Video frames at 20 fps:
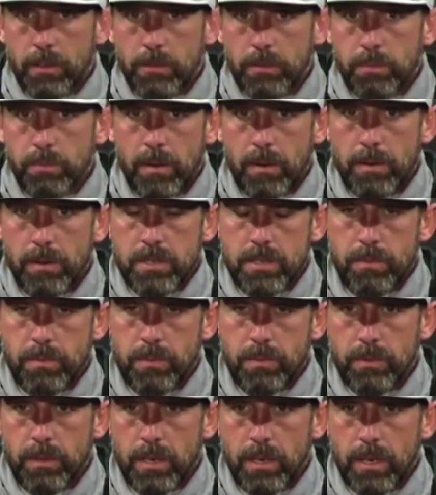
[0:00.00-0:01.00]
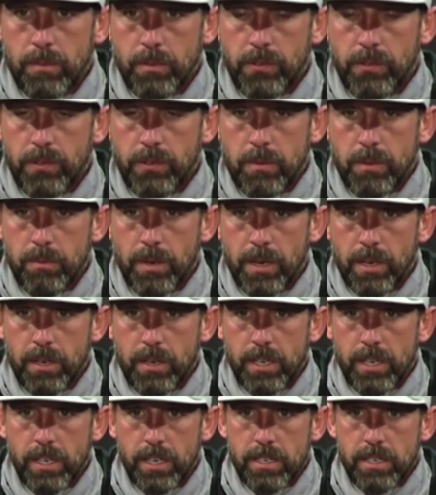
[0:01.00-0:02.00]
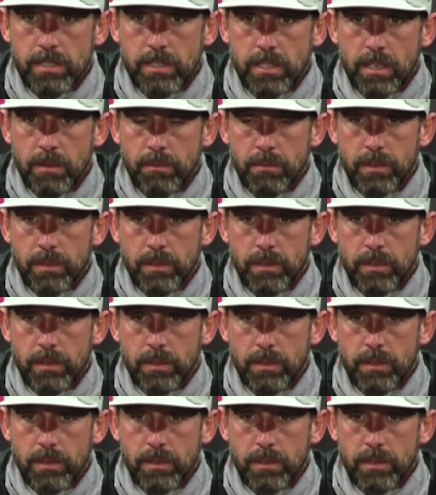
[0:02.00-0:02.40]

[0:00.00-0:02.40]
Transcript: Probably just able to see me better, I guess. I'm